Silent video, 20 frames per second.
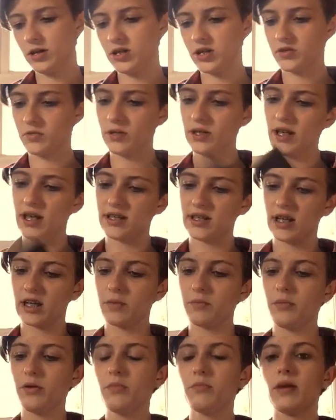I just realized I
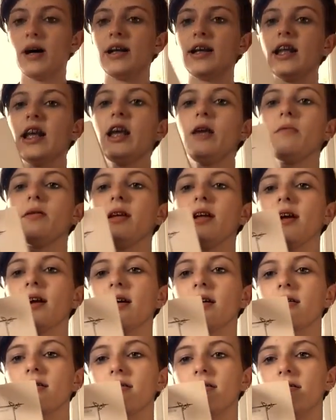can put my name in
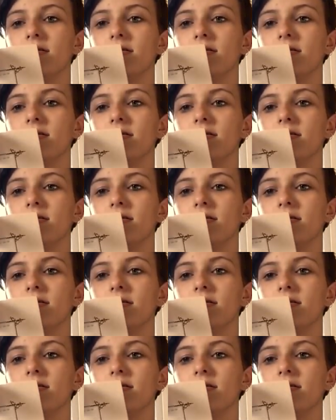here.